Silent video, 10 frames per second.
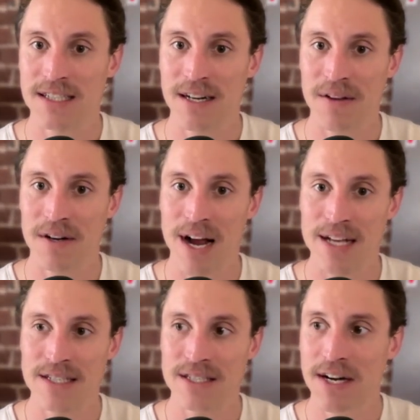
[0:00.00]
the
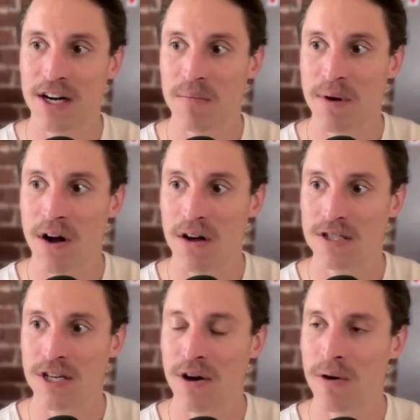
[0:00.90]
grass is greener, but
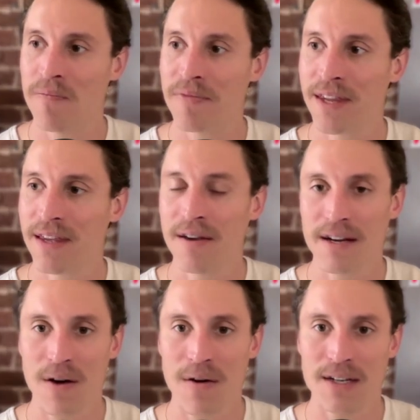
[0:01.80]
also you
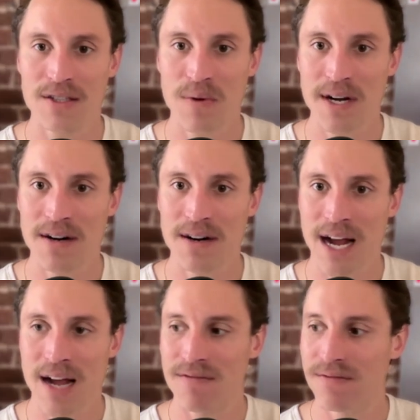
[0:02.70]
can go on Twitter and
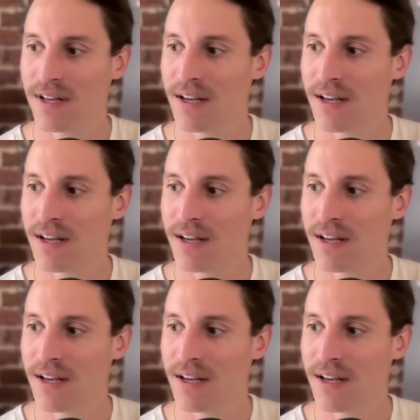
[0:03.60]
have,